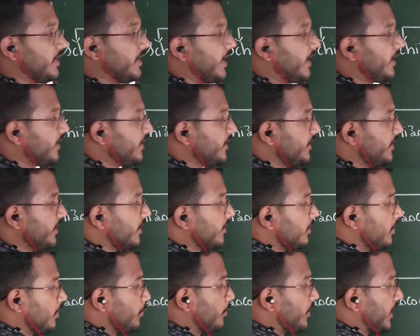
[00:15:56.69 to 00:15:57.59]
And here
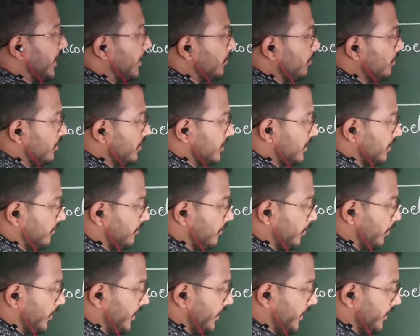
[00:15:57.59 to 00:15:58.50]
we have the
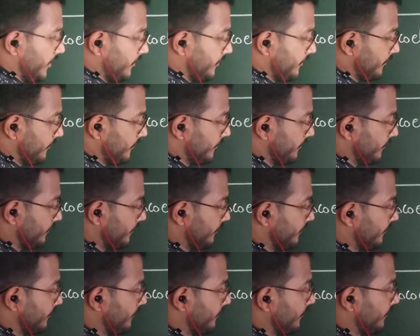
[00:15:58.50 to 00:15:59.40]
fluid.
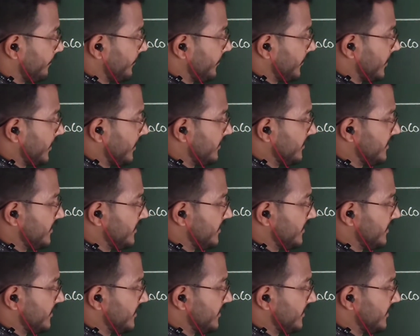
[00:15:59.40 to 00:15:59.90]
In